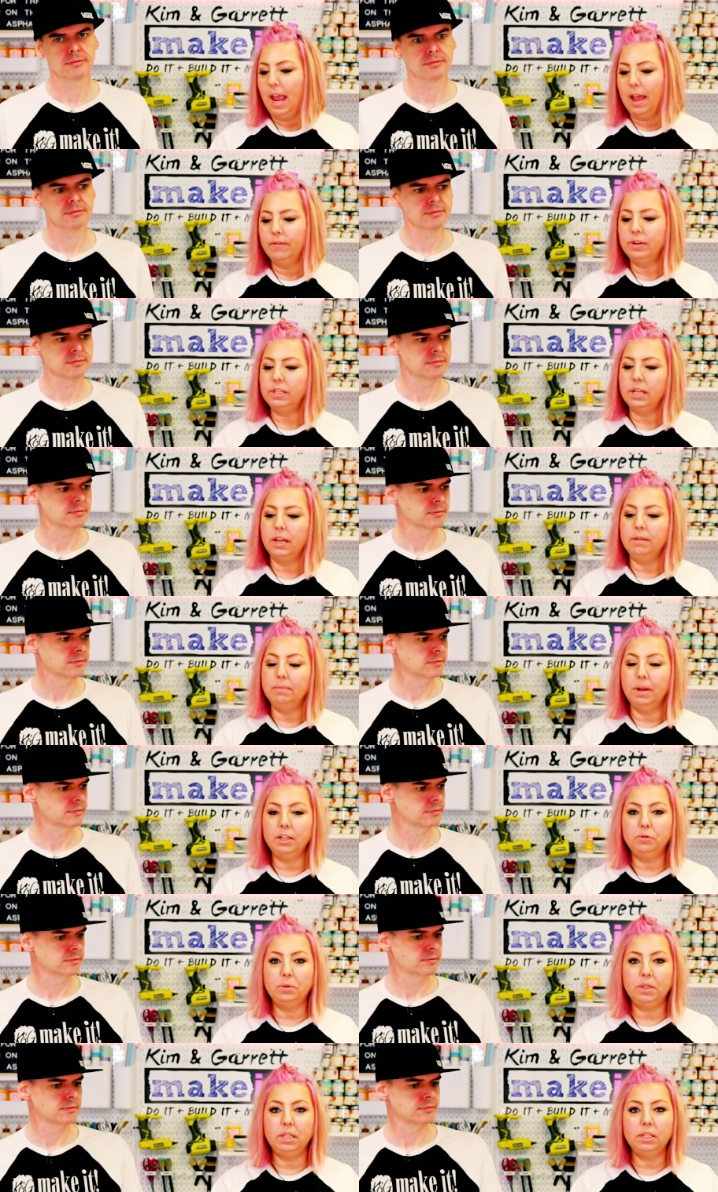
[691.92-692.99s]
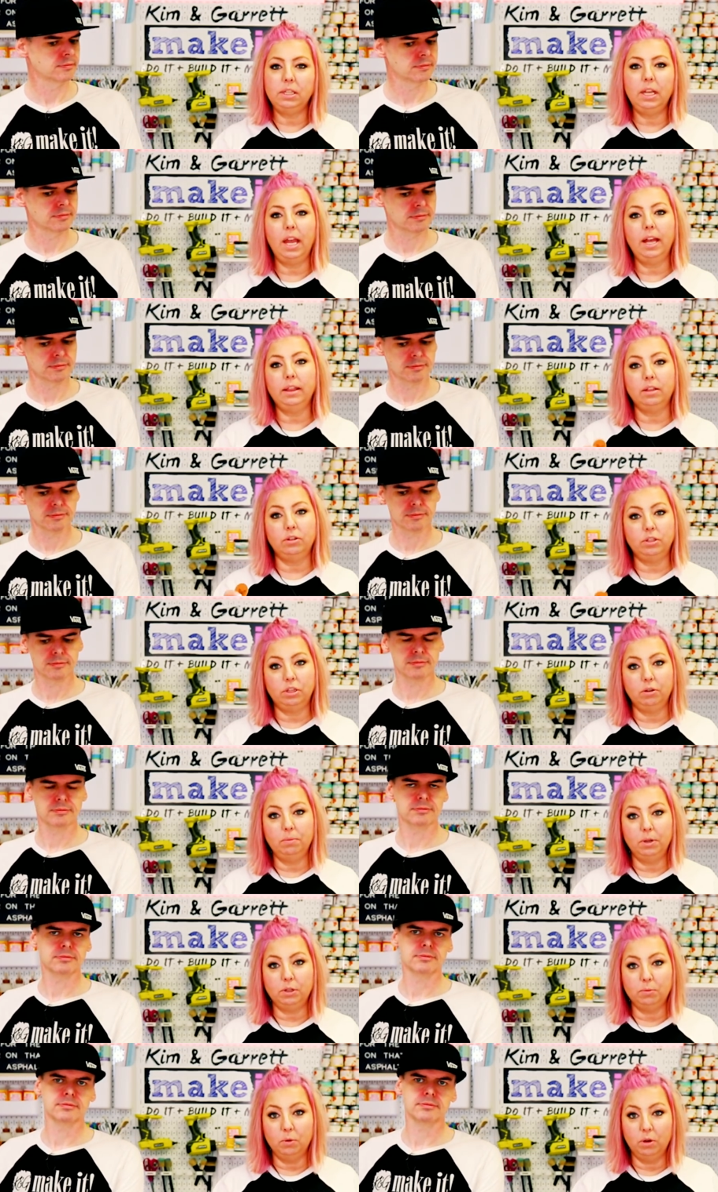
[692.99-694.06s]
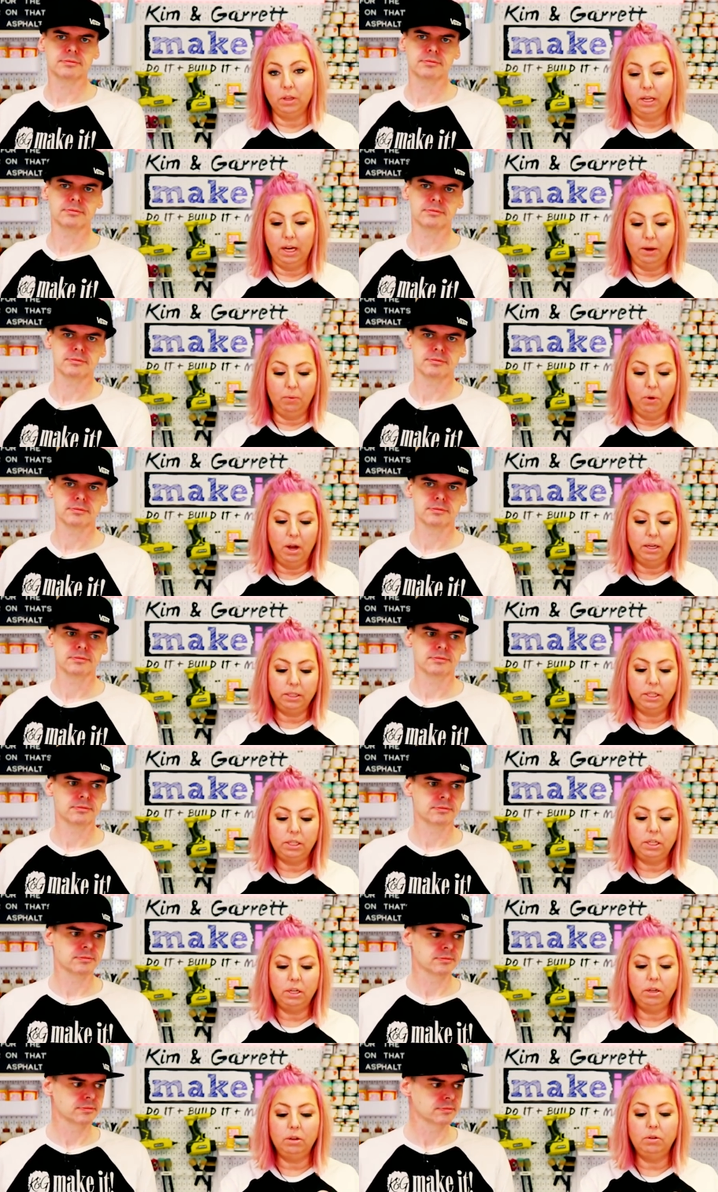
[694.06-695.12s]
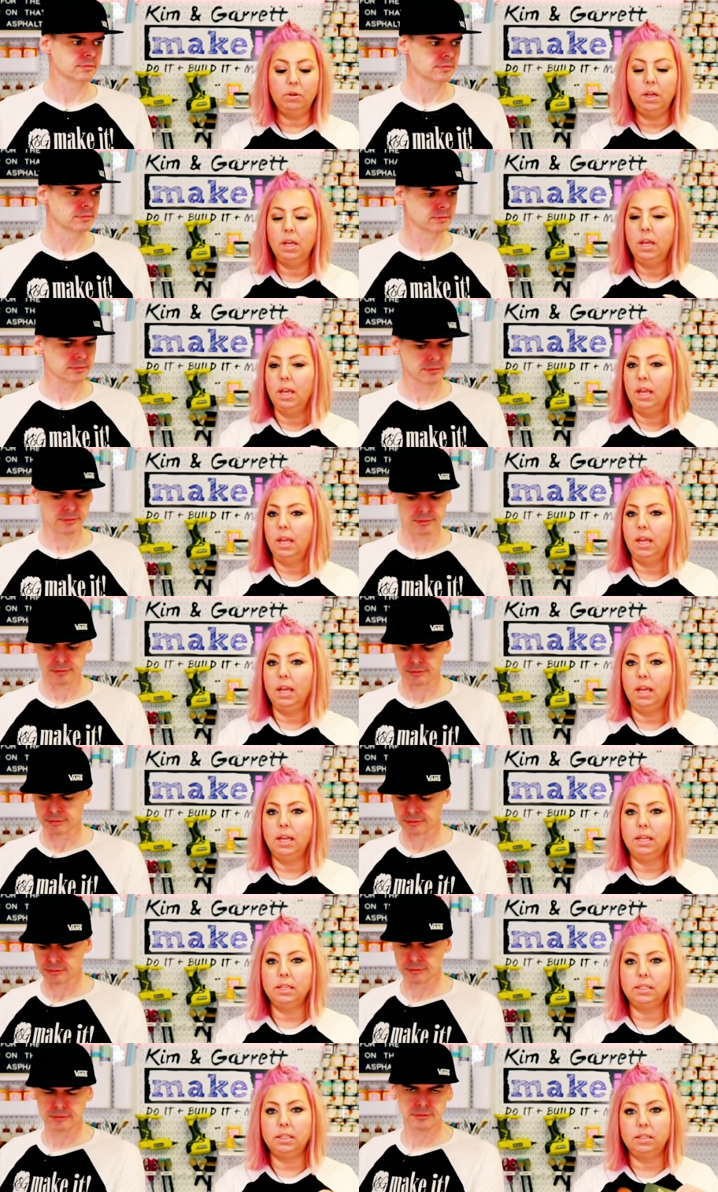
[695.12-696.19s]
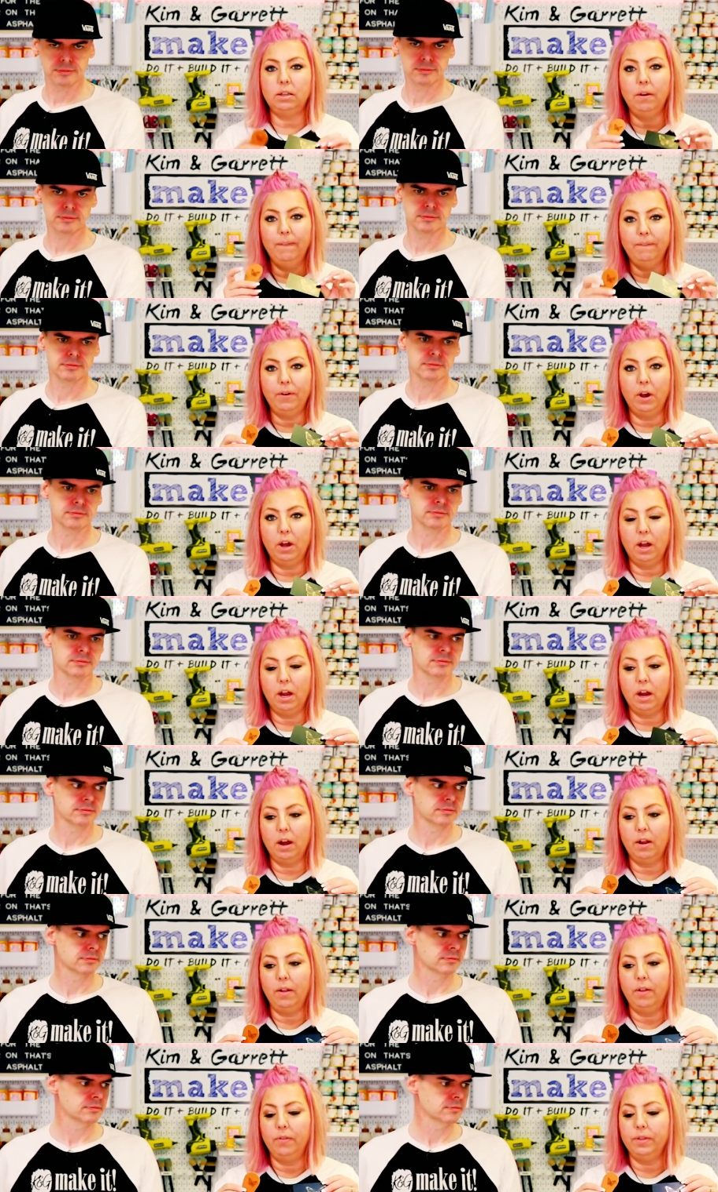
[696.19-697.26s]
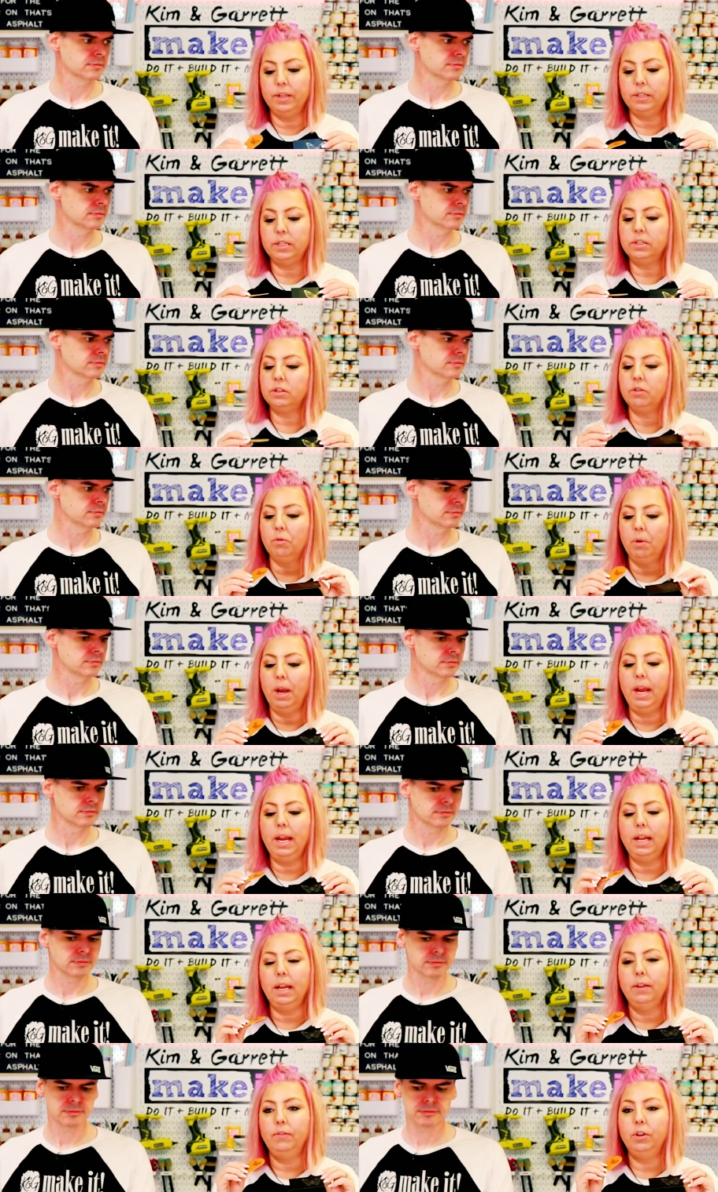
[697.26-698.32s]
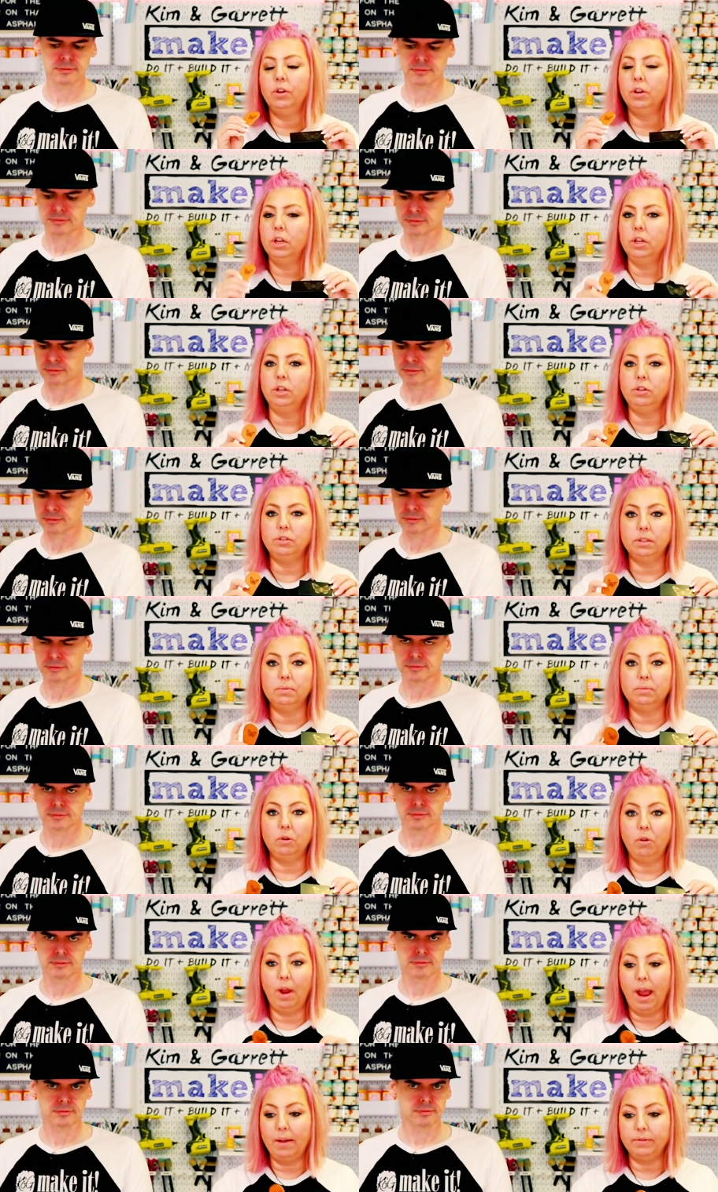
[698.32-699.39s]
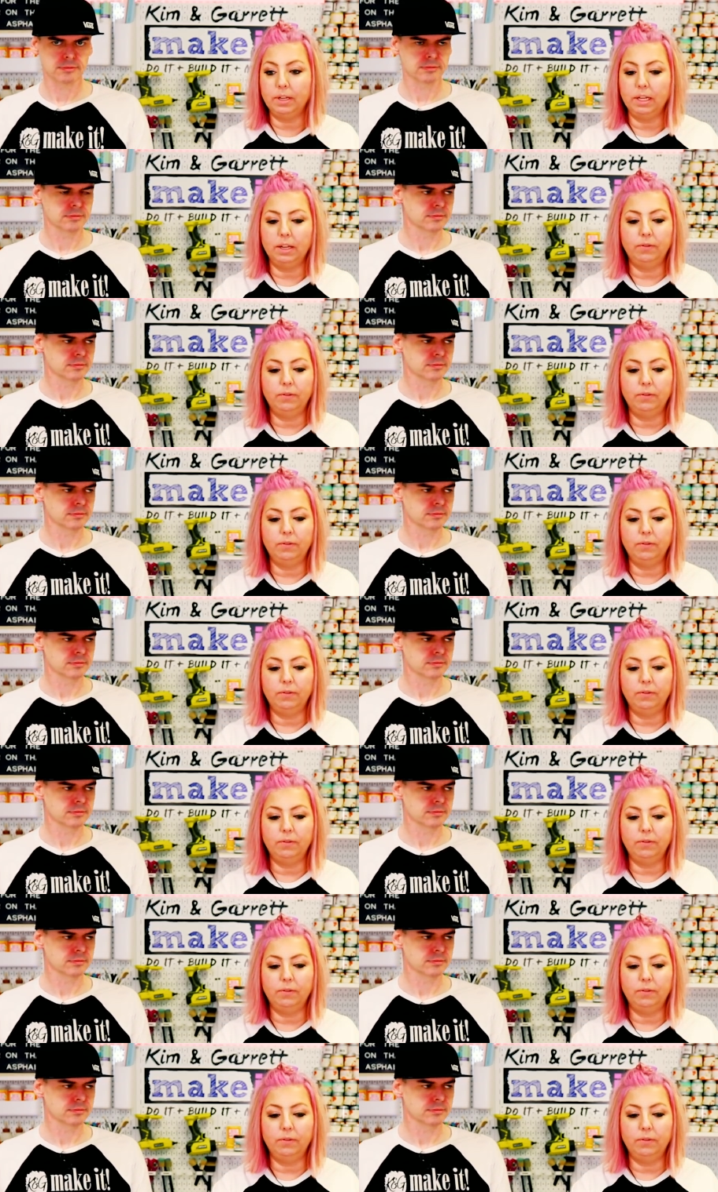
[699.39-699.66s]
Speaker 1: haven't done much with this yet. There's so much more that I want to do, is so far, this is great if you're gonna do some crafting.